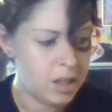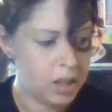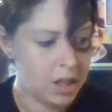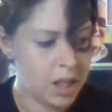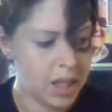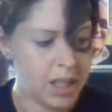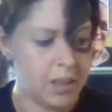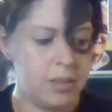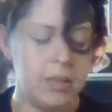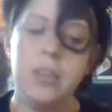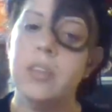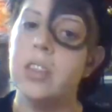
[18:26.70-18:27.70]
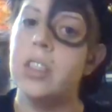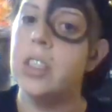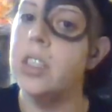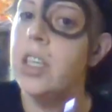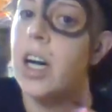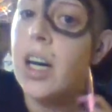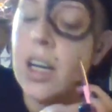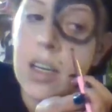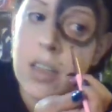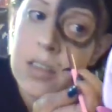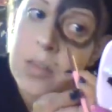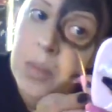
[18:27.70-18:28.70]
Now, she
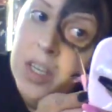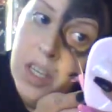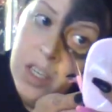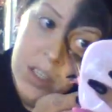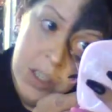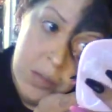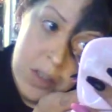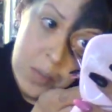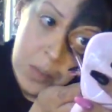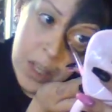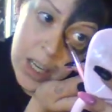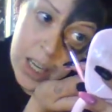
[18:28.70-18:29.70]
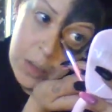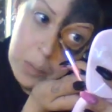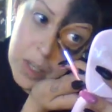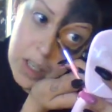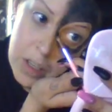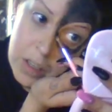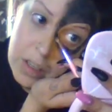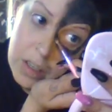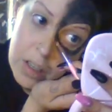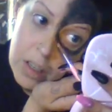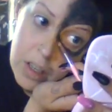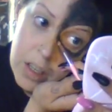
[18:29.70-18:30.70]
dies because she was blackmailed
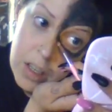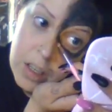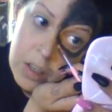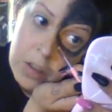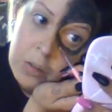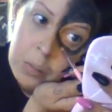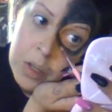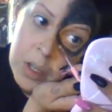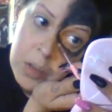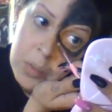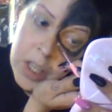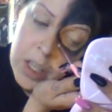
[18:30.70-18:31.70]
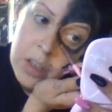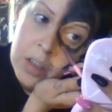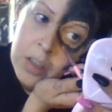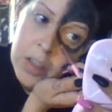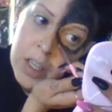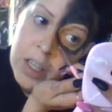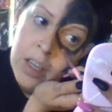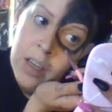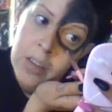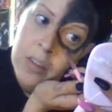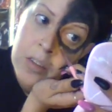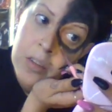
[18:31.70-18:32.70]
into putting back on the
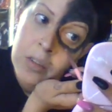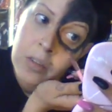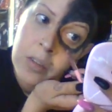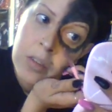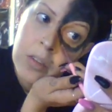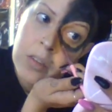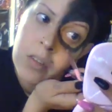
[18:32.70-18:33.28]
cat suit.